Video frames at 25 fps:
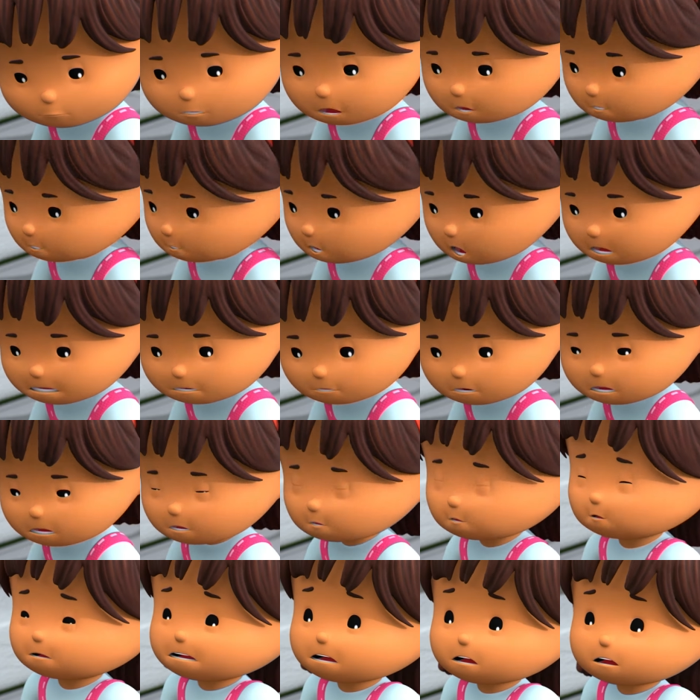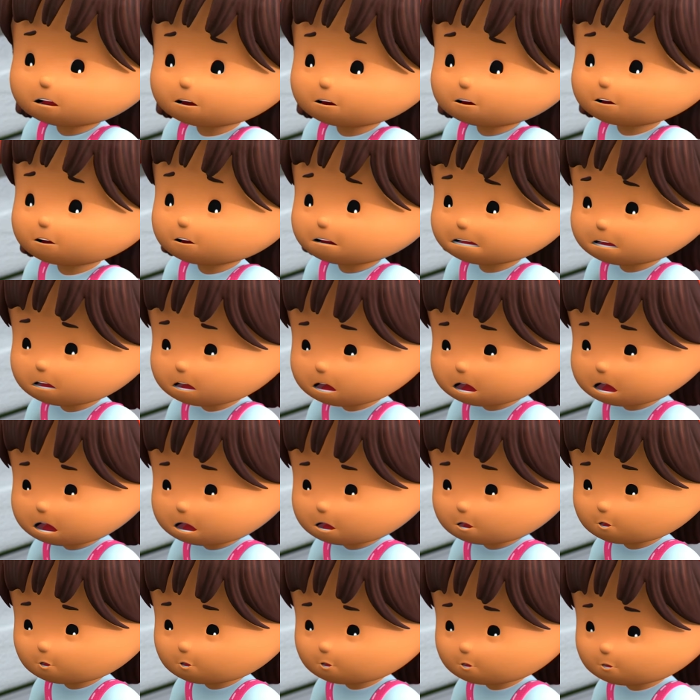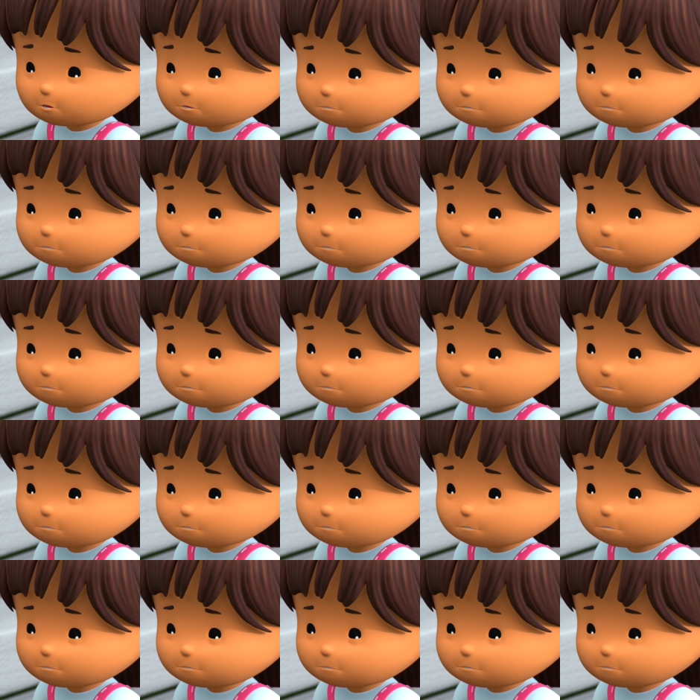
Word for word: ever going to get here.